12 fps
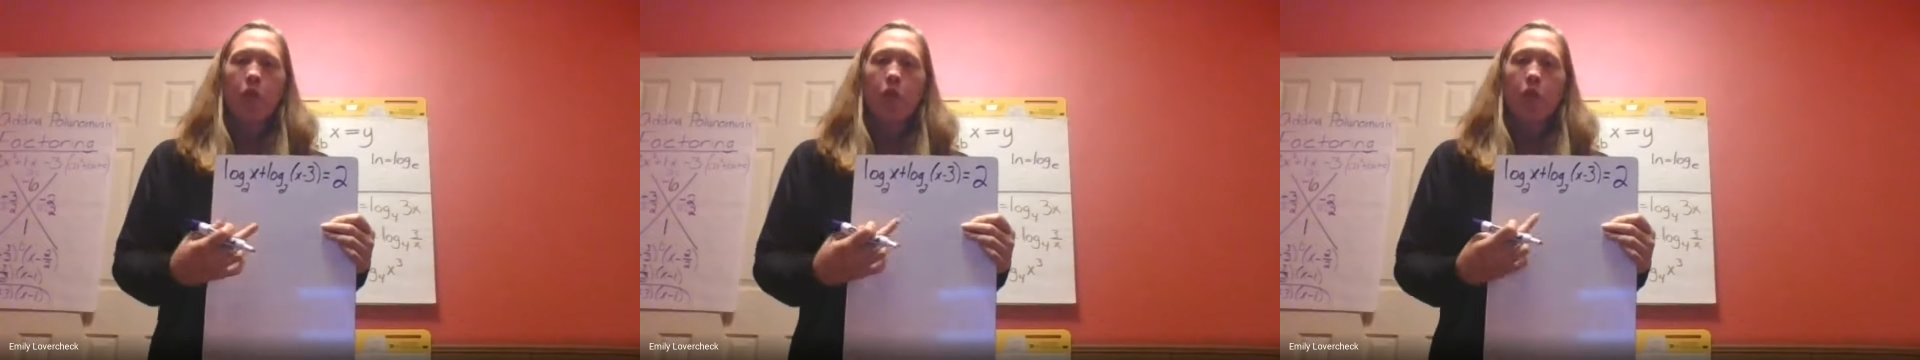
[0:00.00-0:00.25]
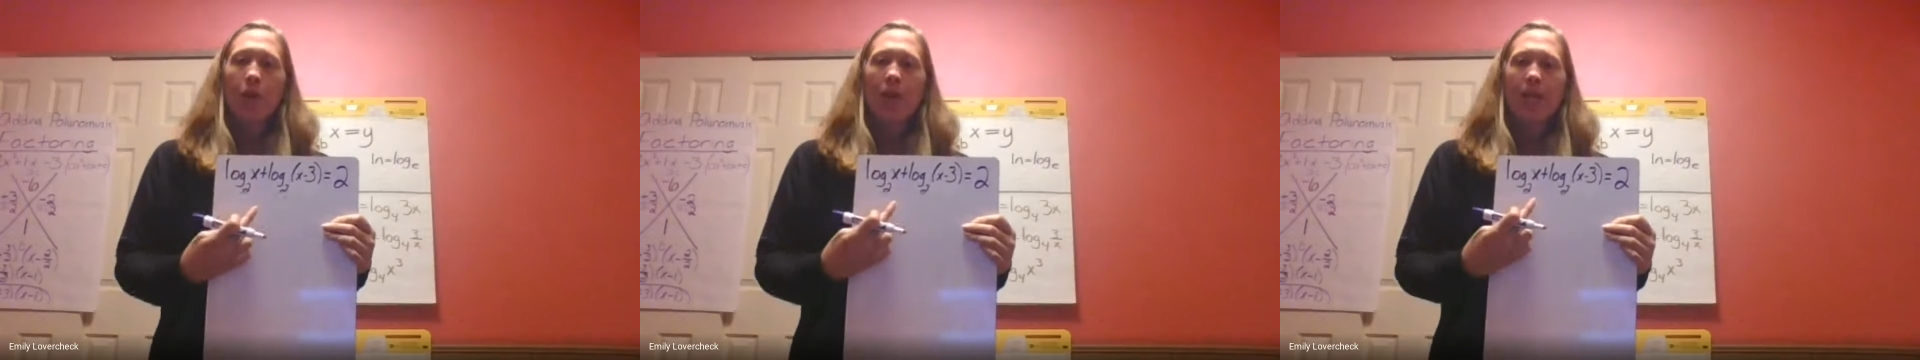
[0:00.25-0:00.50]

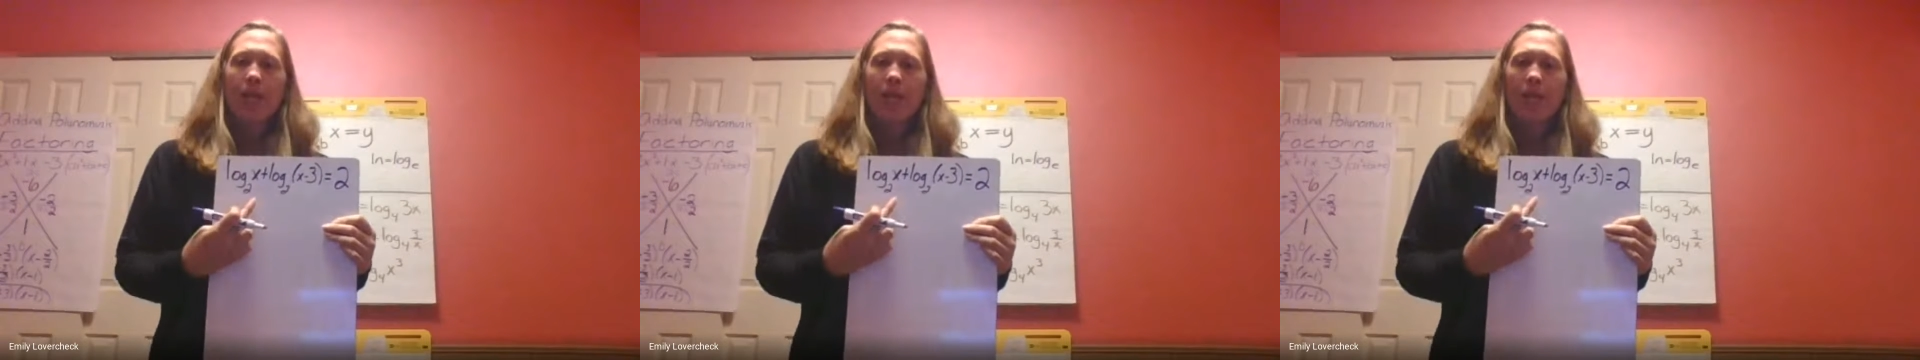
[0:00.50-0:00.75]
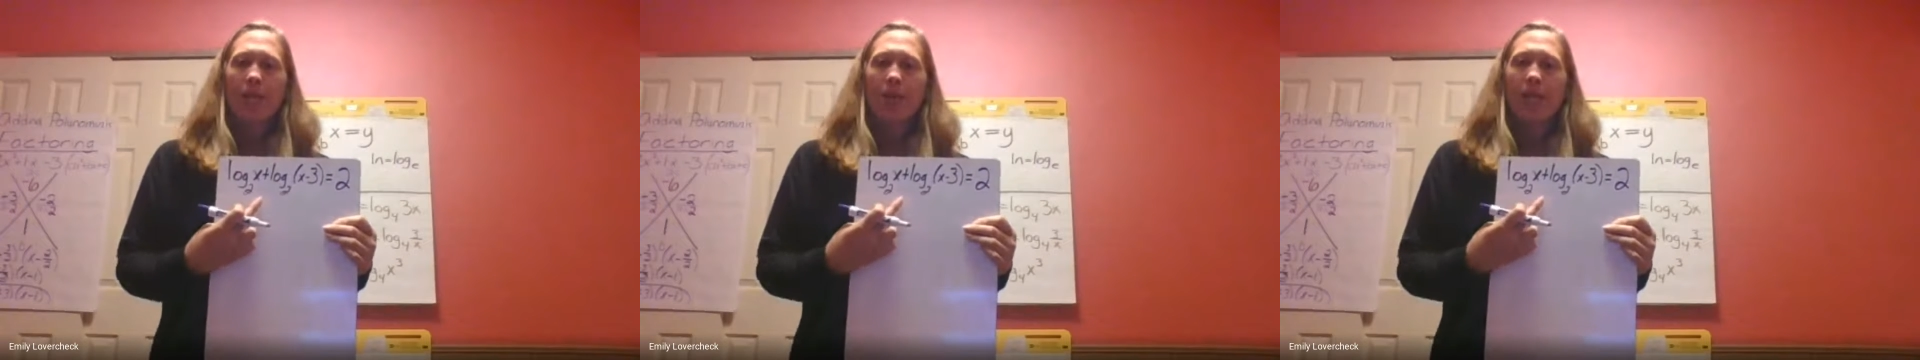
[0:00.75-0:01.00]
So what I
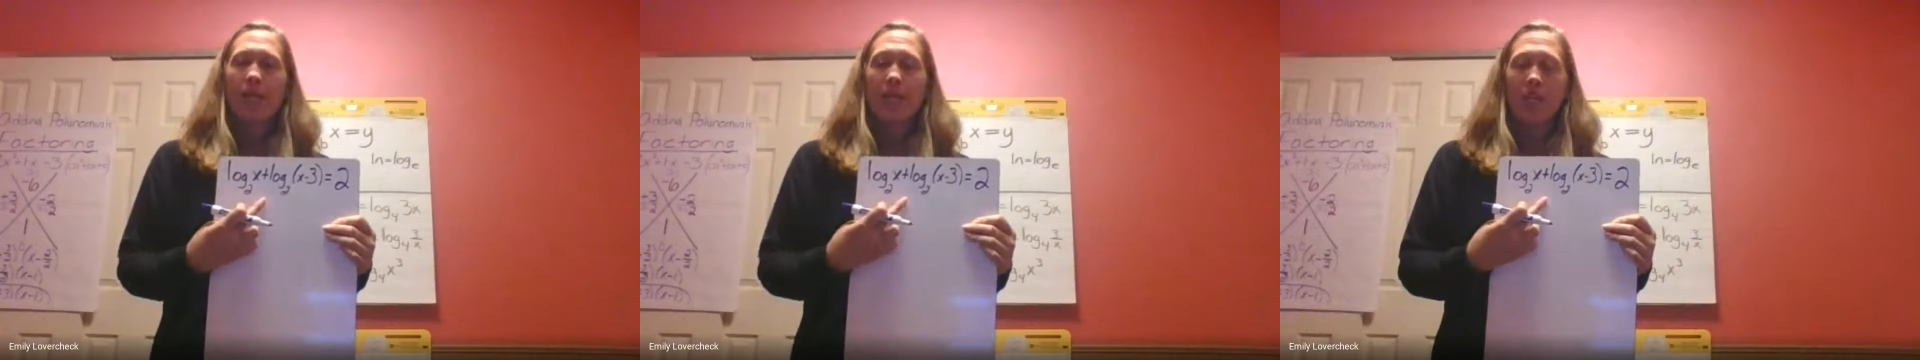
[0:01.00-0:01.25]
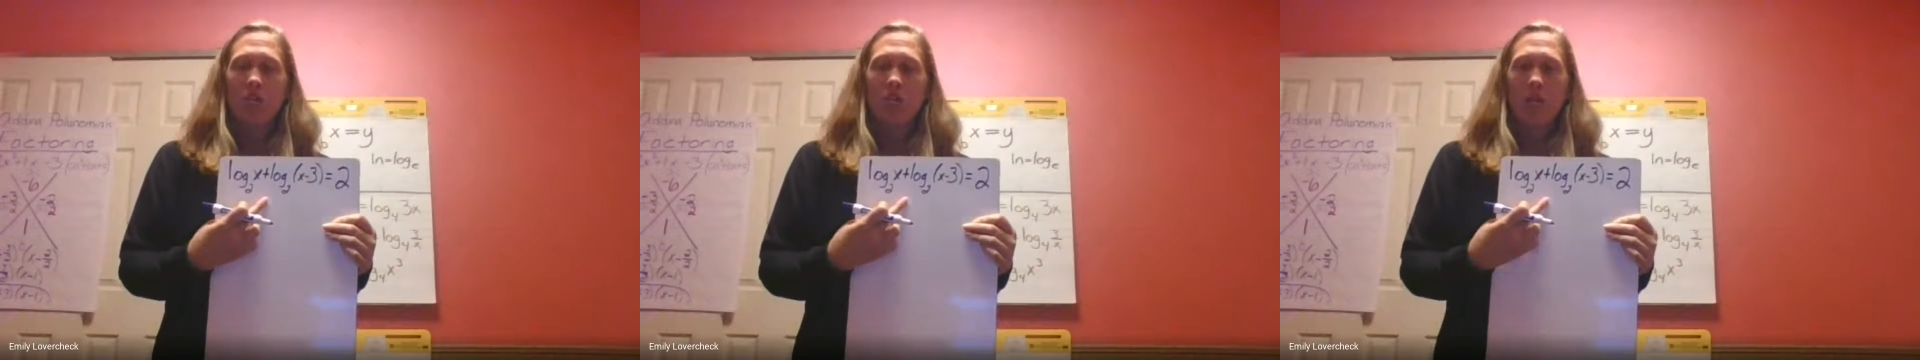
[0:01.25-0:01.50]
see, though, is
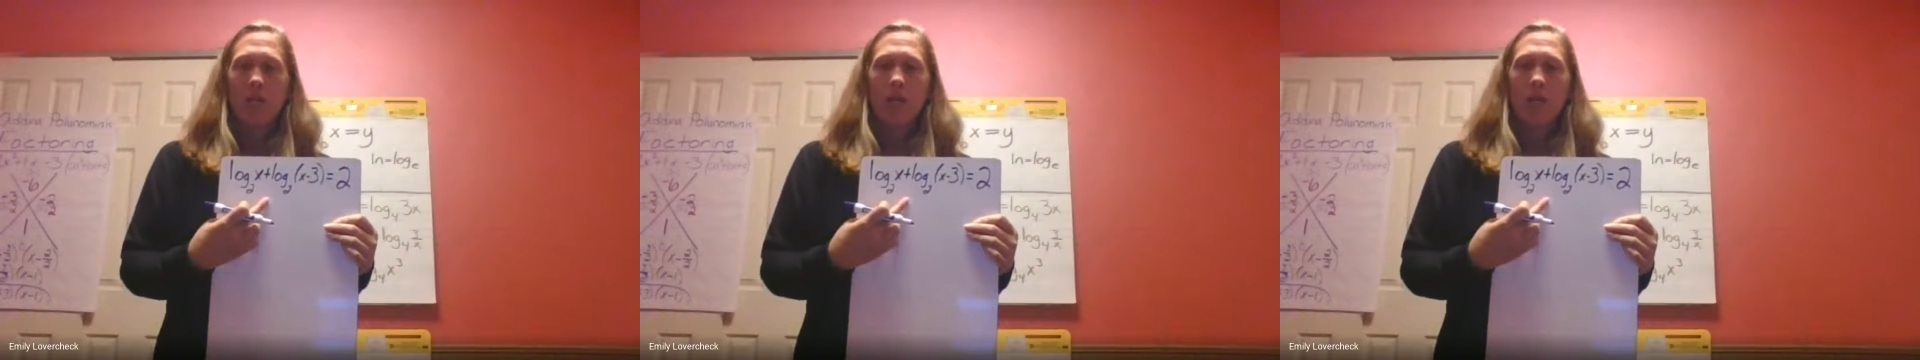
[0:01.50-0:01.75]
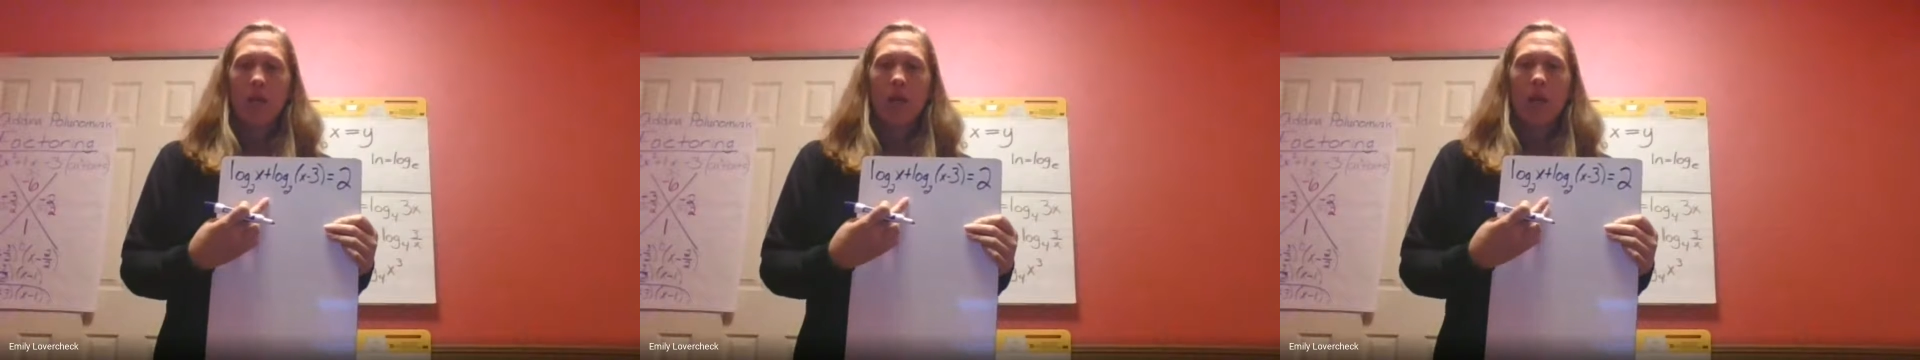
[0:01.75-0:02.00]
addition.
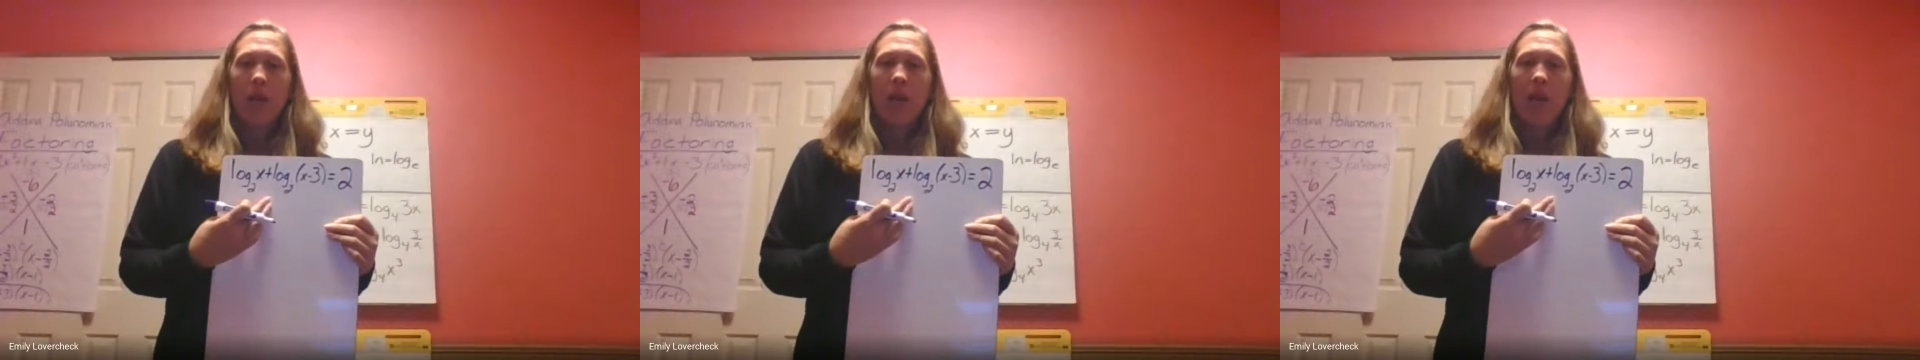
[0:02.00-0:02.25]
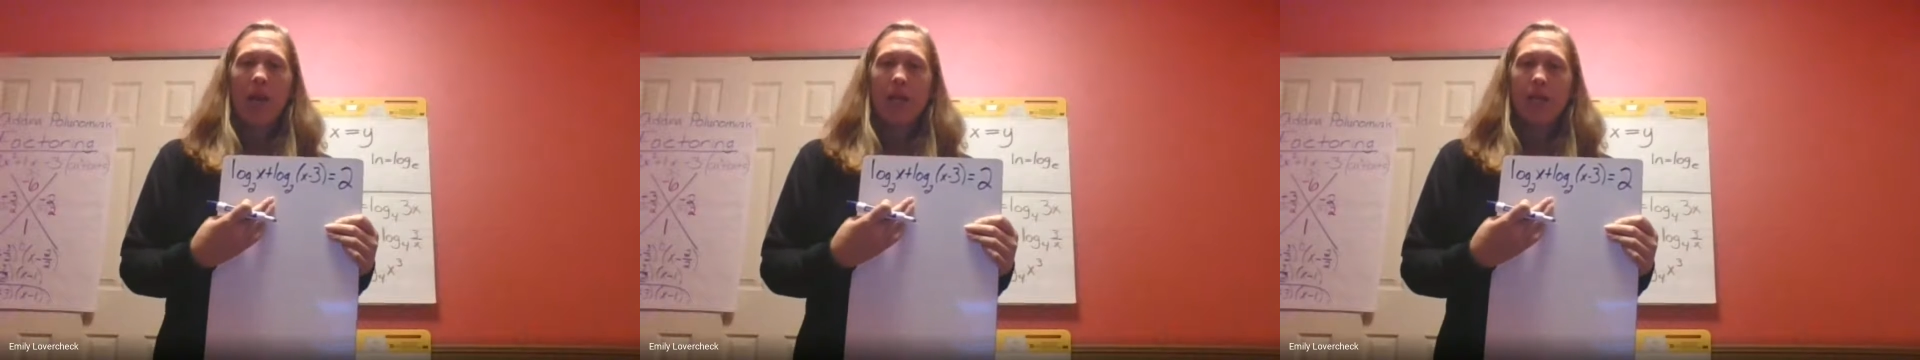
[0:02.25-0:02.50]

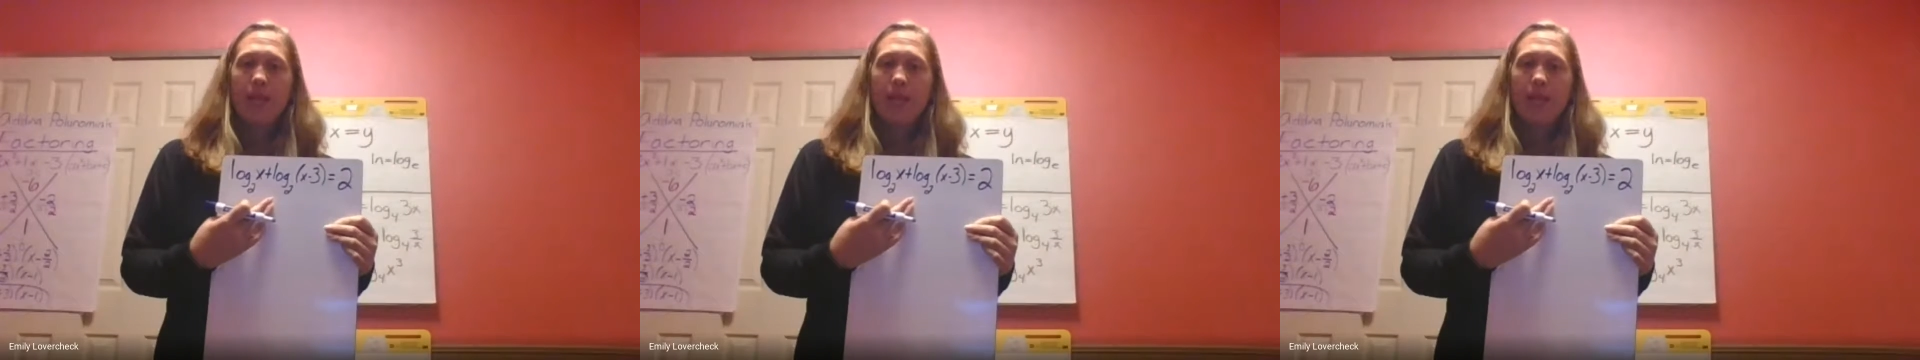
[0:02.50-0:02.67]
And